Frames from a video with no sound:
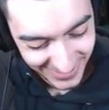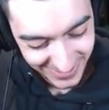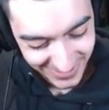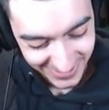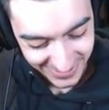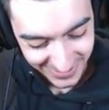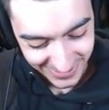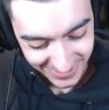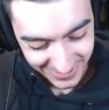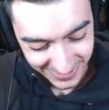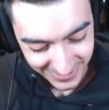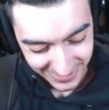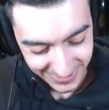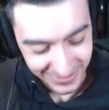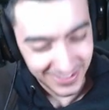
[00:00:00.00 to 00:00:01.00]

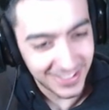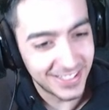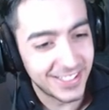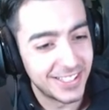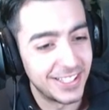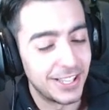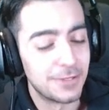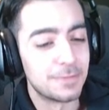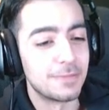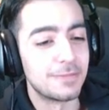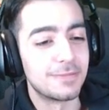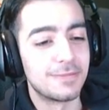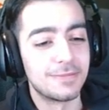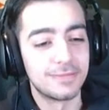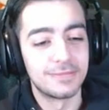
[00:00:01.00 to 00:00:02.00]

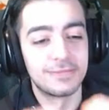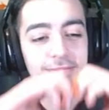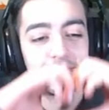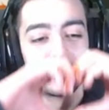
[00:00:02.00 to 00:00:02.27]
This person isn't speaking.